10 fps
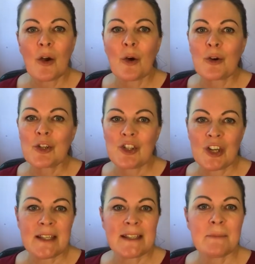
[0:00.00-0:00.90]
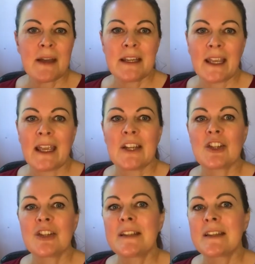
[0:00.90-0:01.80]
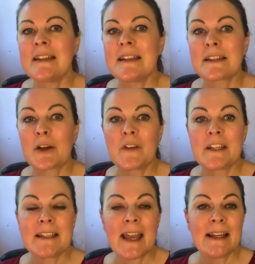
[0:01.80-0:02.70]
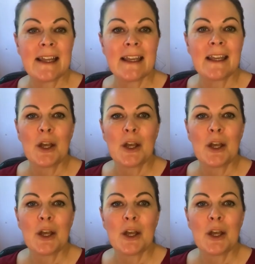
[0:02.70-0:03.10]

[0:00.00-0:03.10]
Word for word: or genes and medications are discovered daily,